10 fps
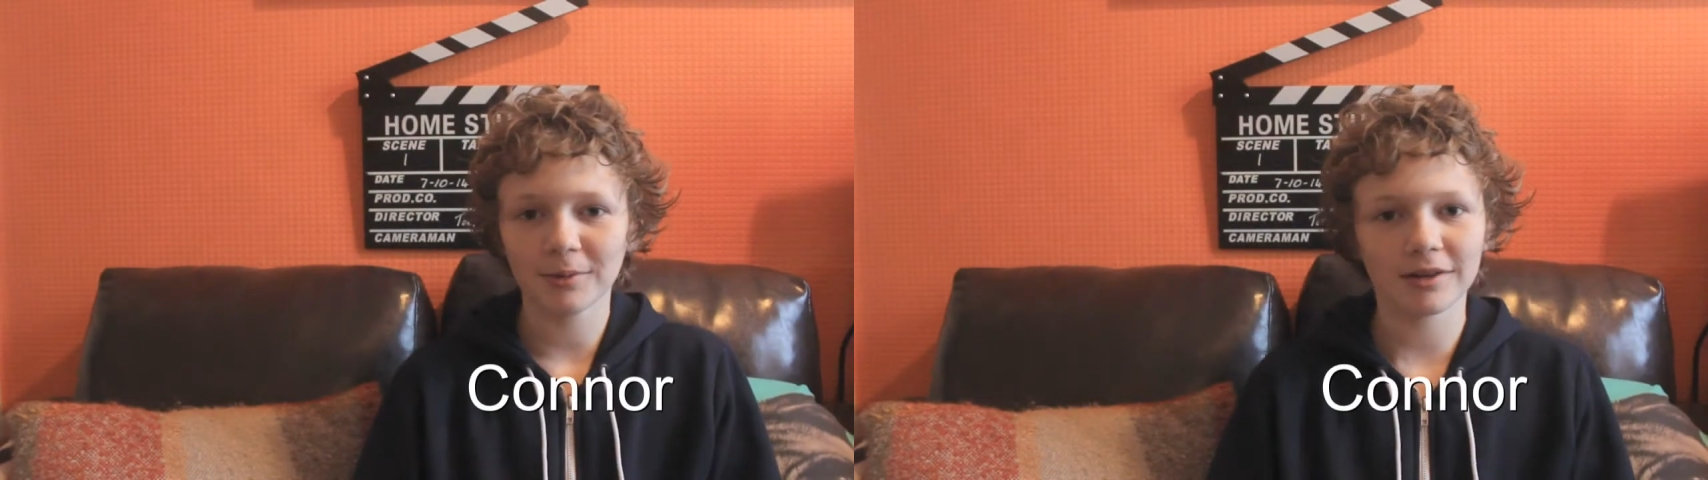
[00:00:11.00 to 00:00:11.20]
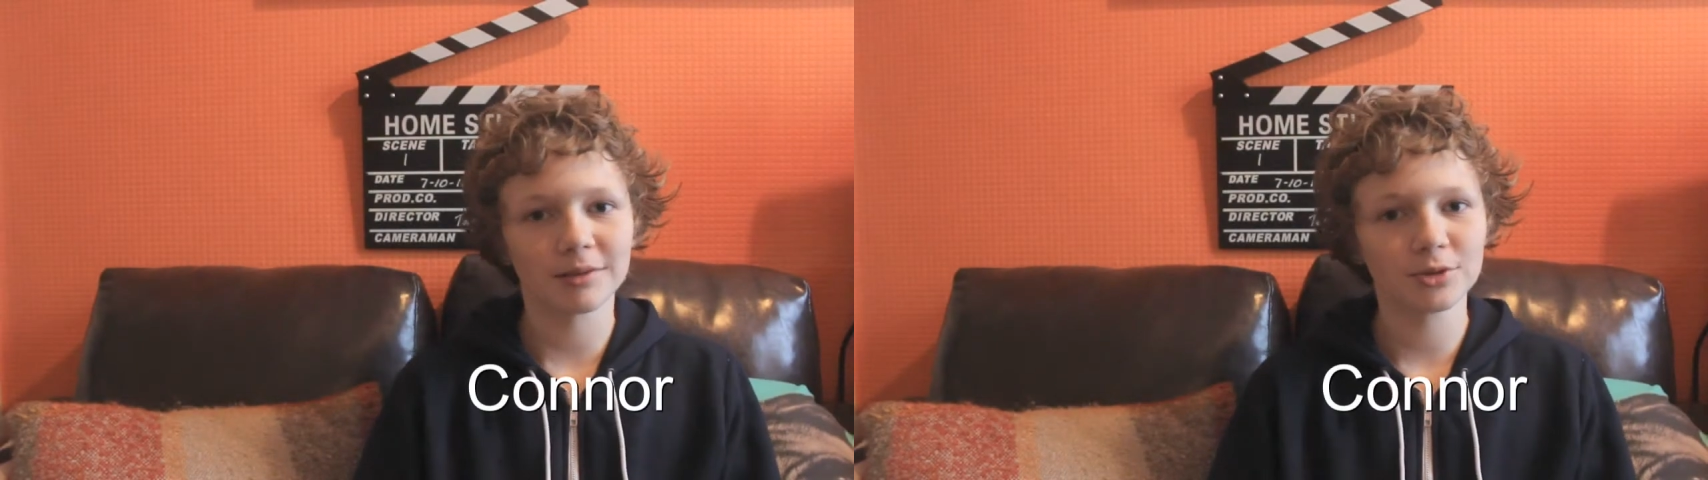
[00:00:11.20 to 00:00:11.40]

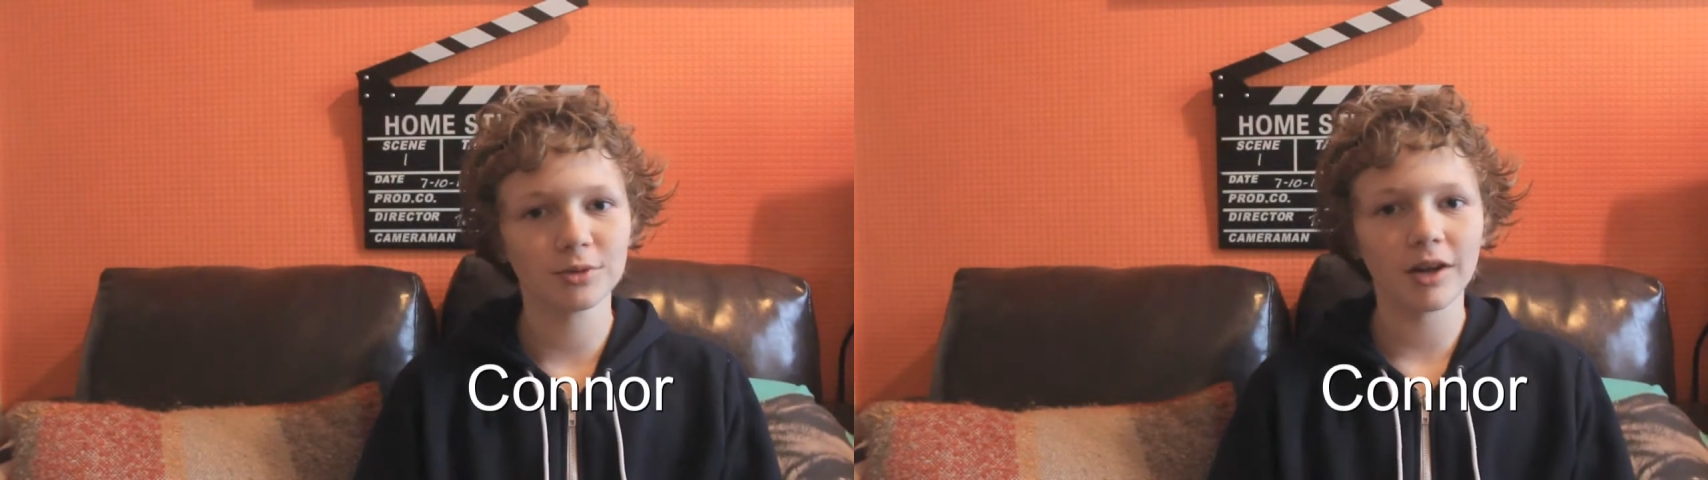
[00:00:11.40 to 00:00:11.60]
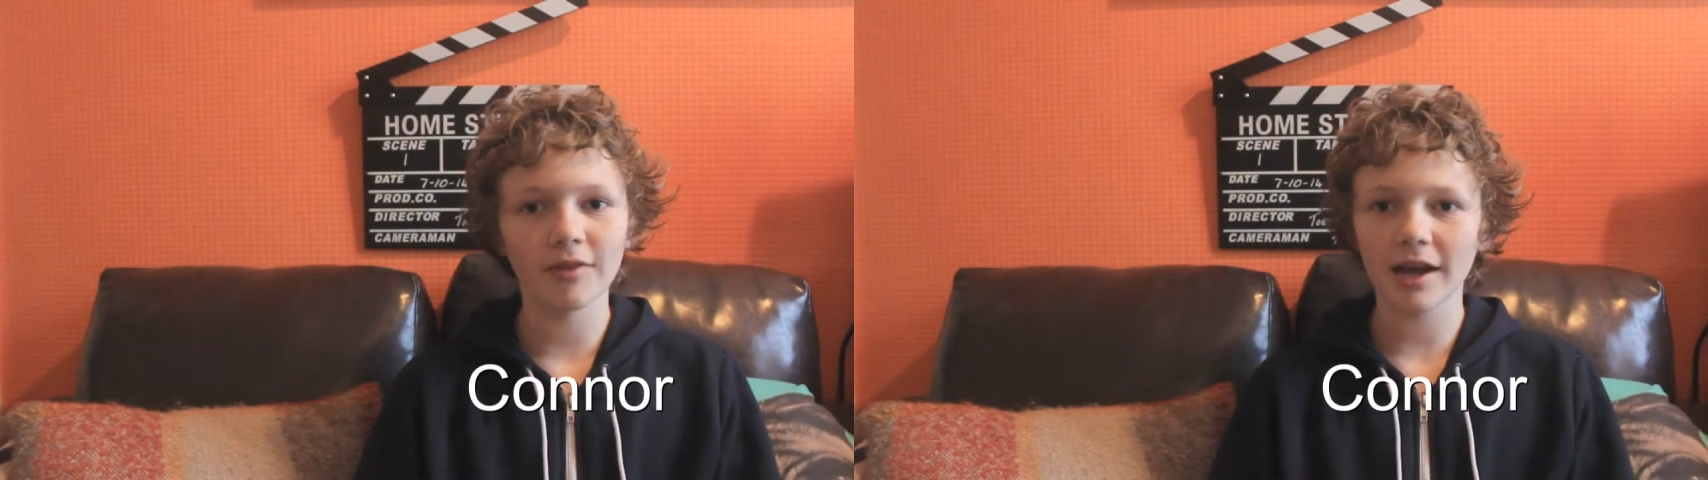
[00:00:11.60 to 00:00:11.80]
welcome to
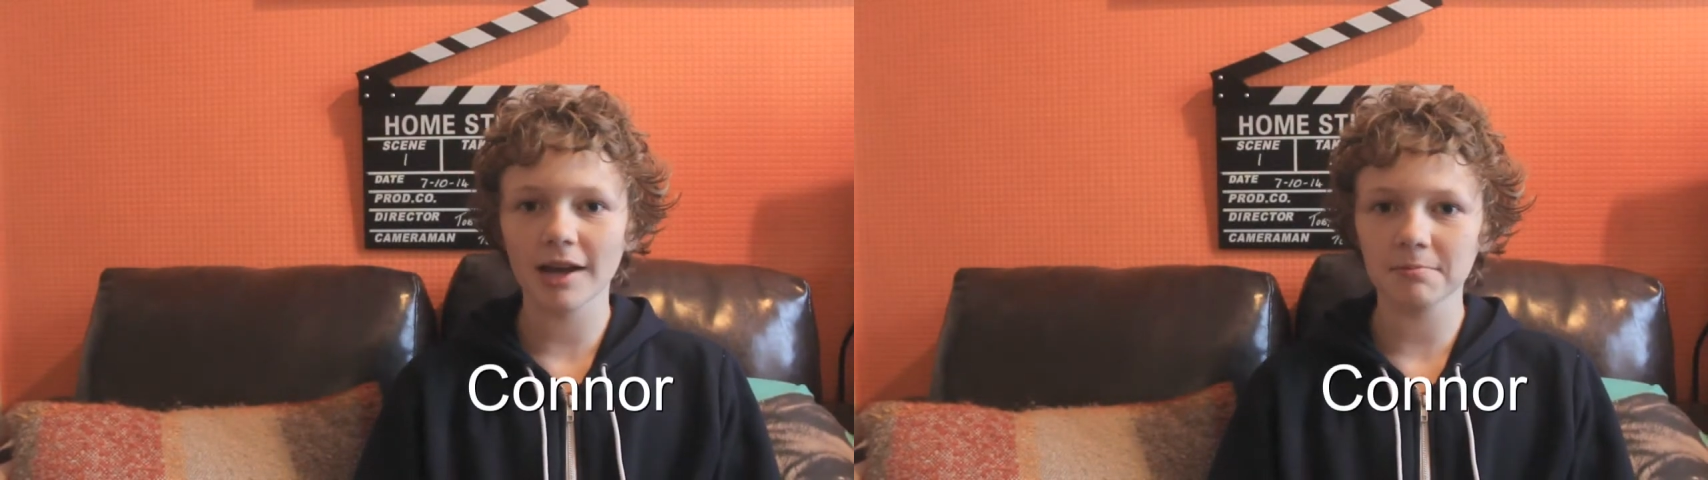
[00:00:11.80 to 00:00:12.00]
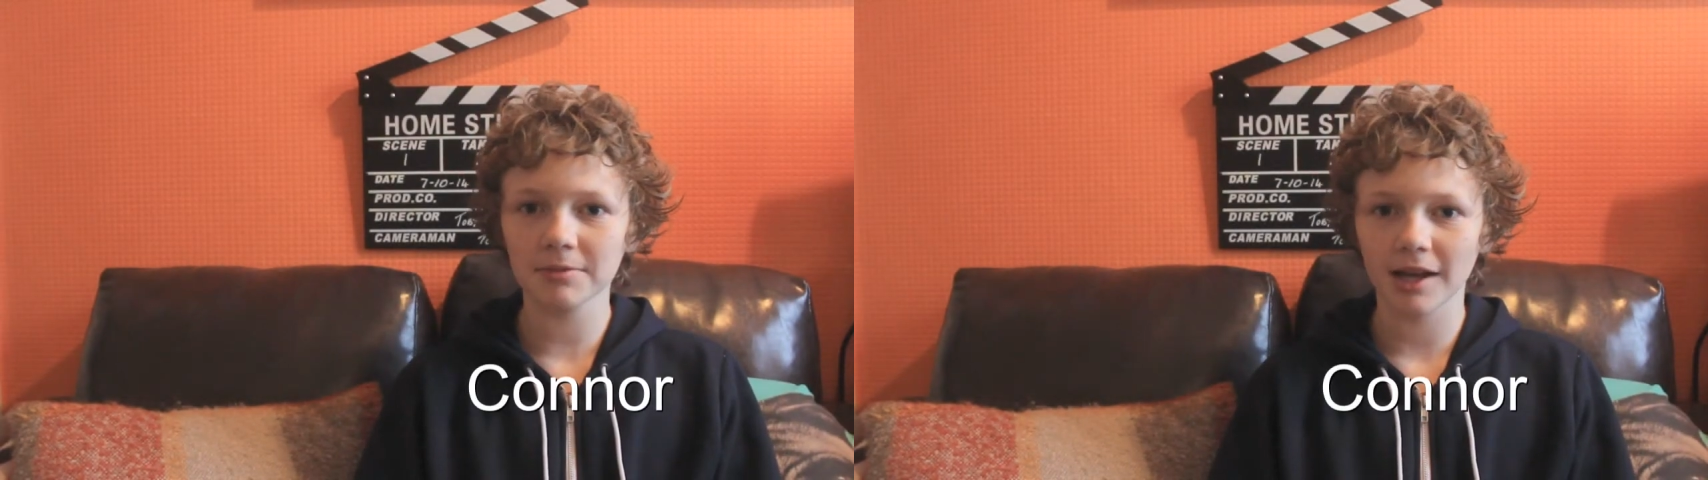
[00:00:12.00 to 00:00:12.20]
another
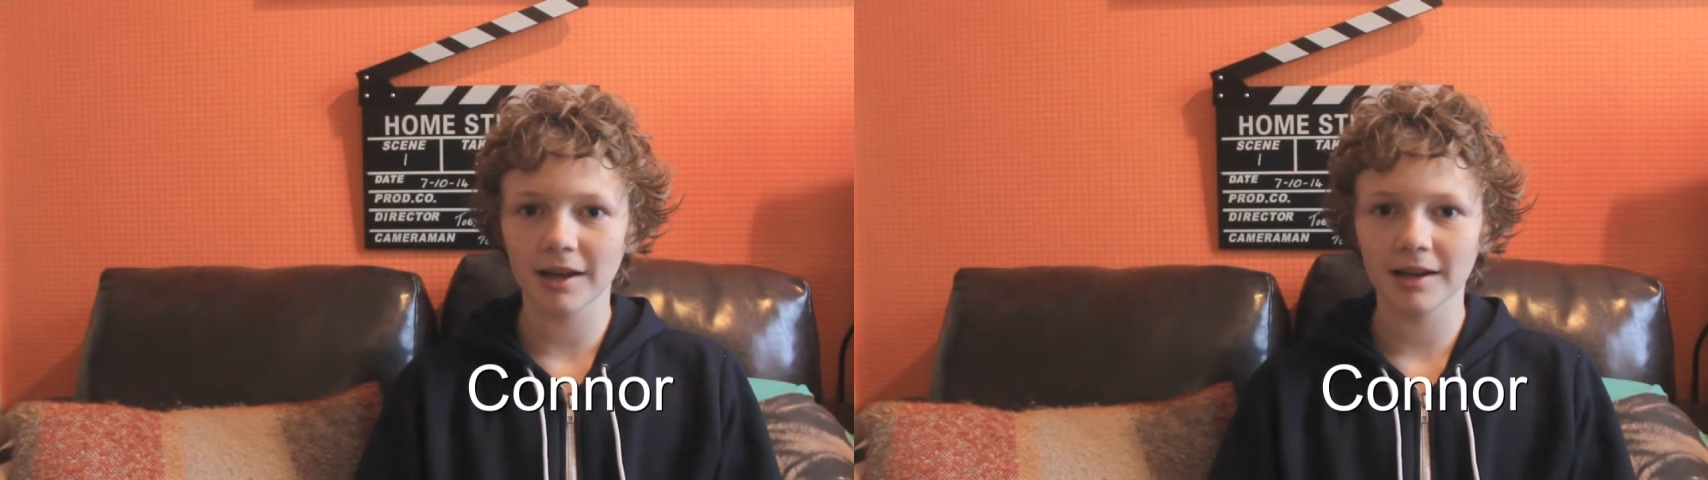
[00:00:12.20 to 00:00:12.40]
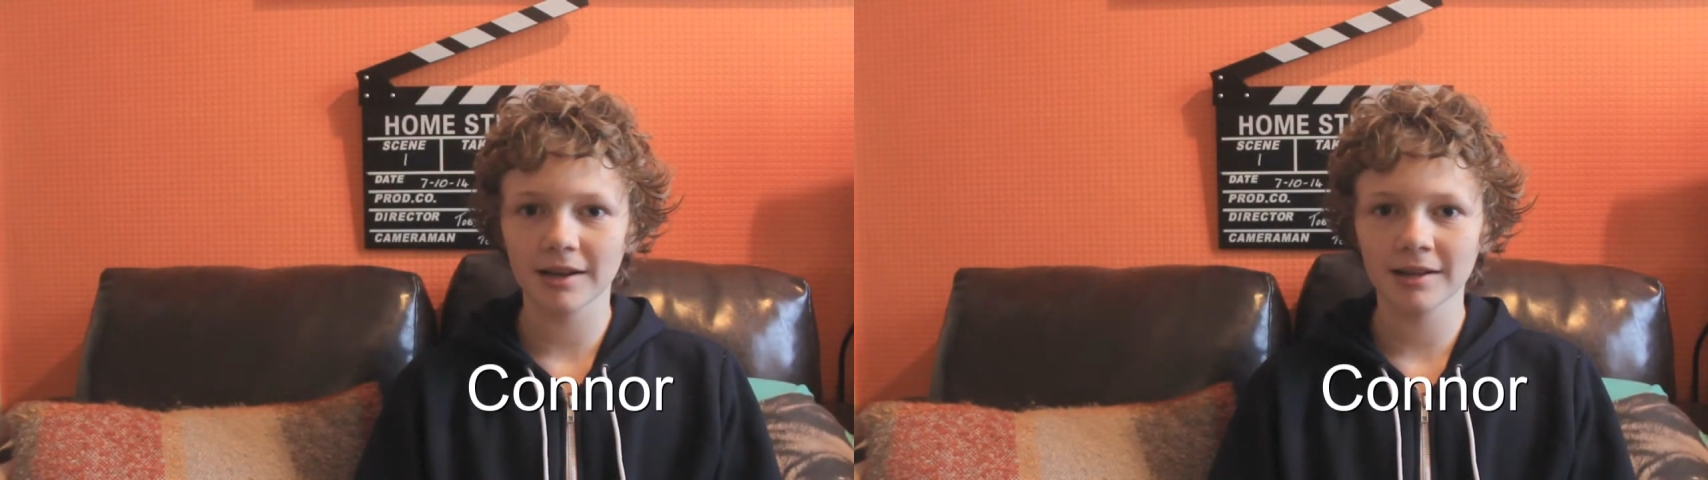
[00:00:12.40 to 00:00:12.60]

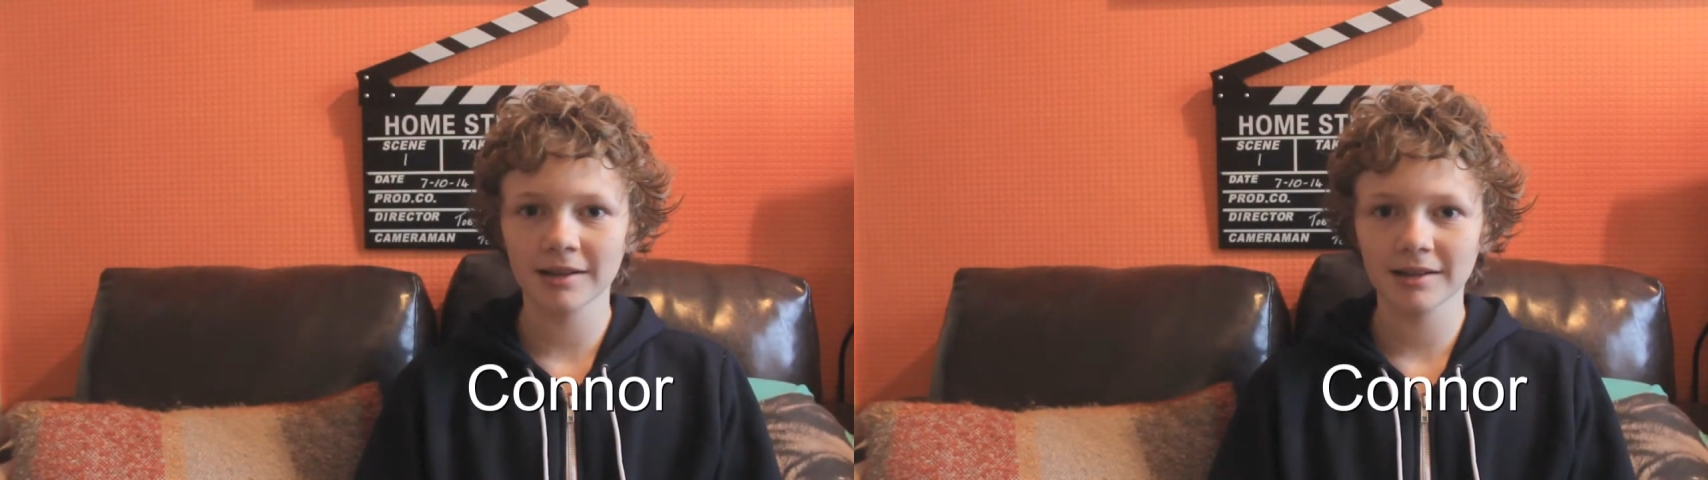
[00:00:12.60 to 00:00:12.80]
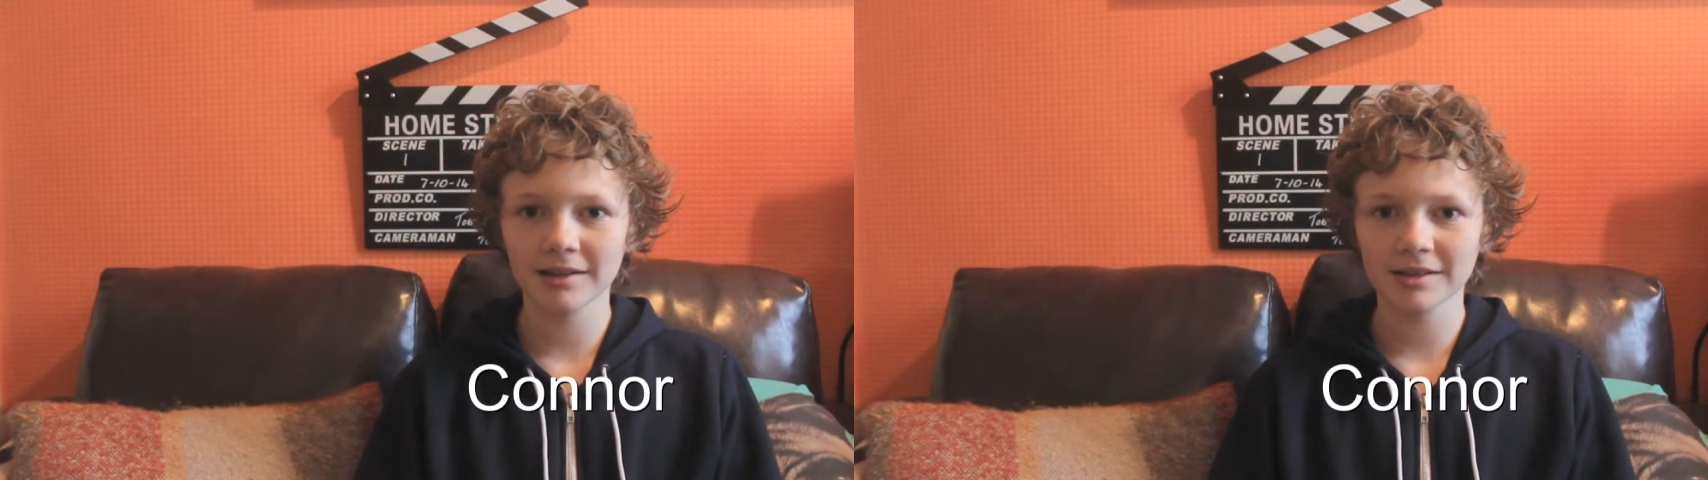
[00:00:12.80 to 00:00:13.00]

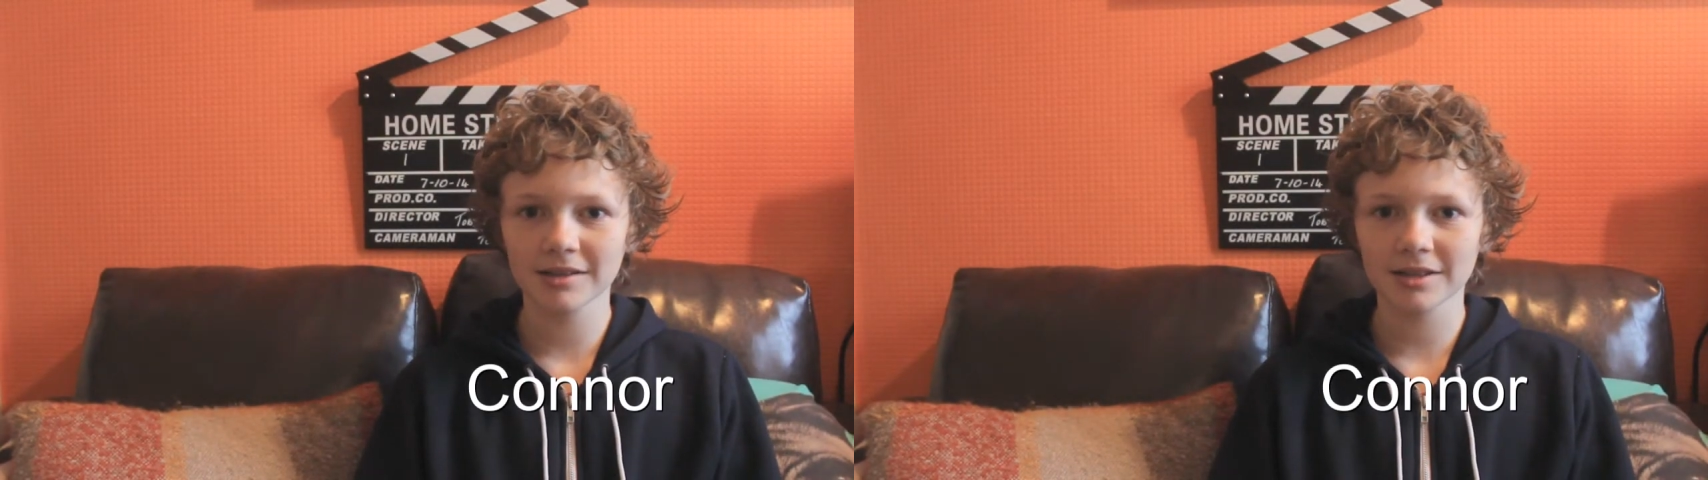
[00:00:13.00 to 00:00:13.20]
update.